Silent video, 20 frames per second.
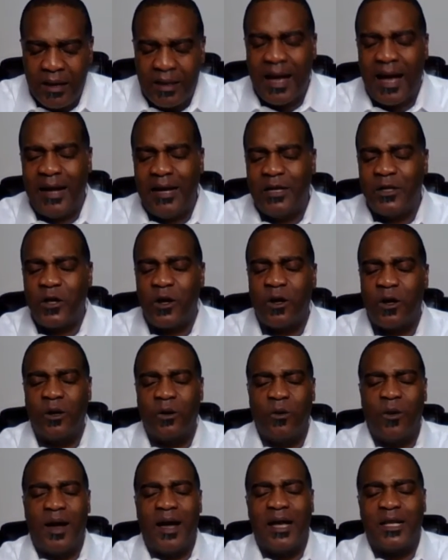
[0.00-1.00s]
God,
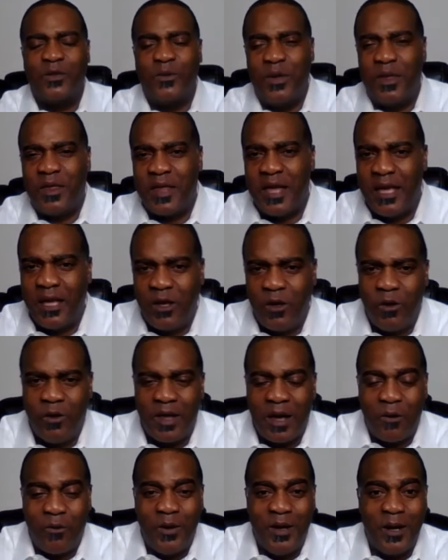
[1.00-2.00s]
eternal and wise, we thank
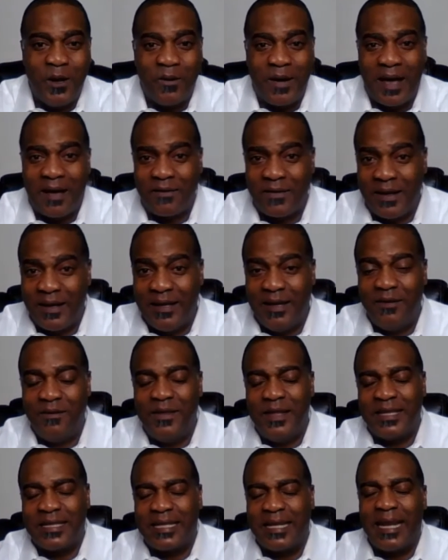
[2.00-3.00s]
you that we don't have to
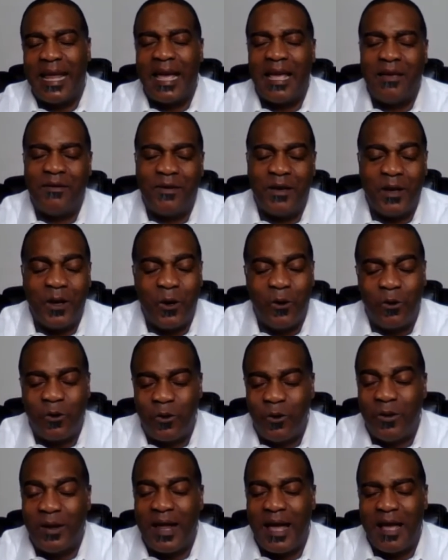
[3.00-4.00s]
live this life and go
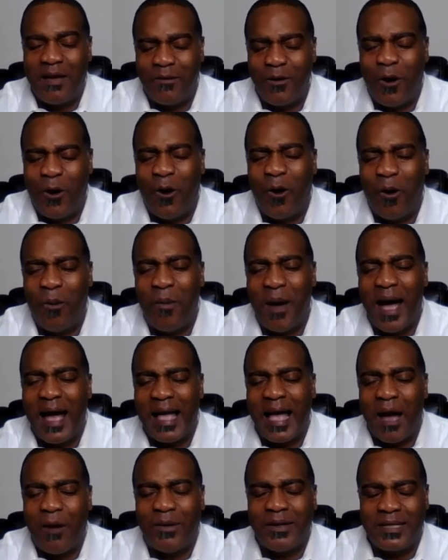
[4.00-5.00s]
through life all
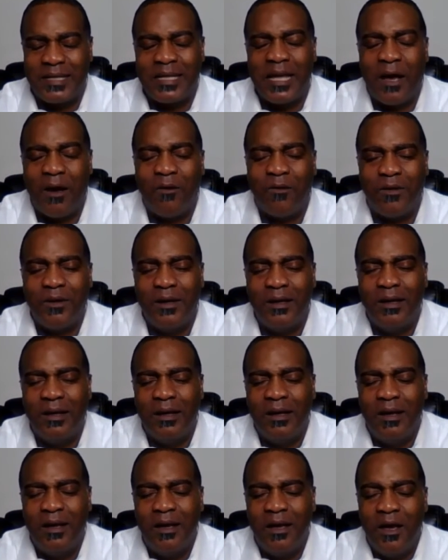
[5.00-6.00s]
by ourselves.
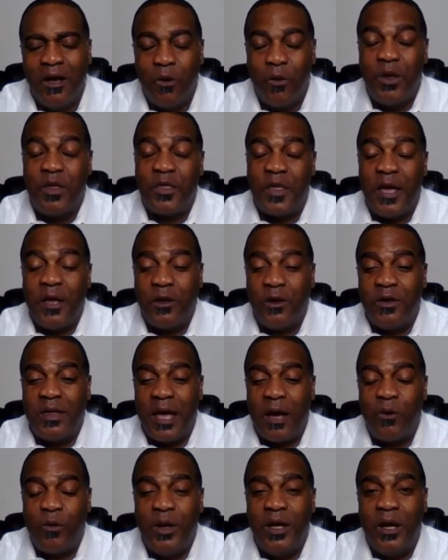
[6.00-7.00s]
We thank you
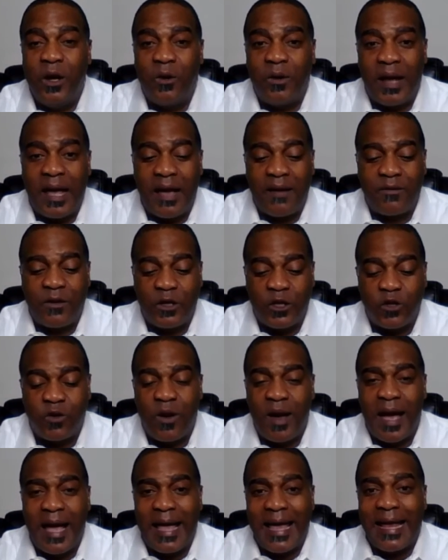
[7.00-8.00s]
that we don't have to
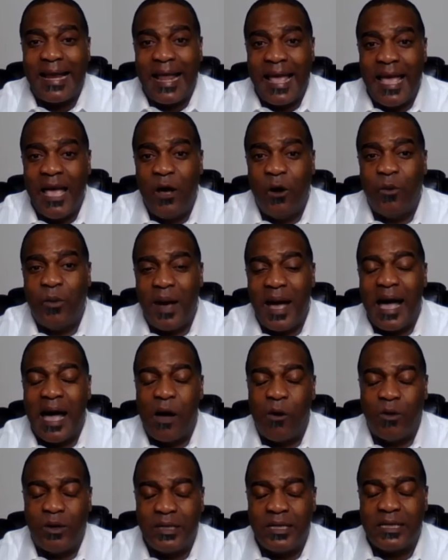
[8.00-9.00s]
try and help
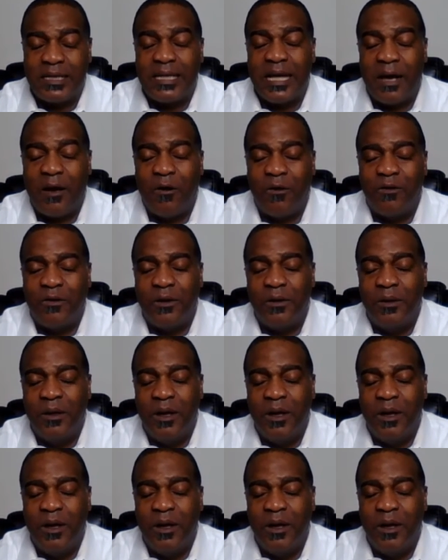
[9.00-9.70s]
ourselves.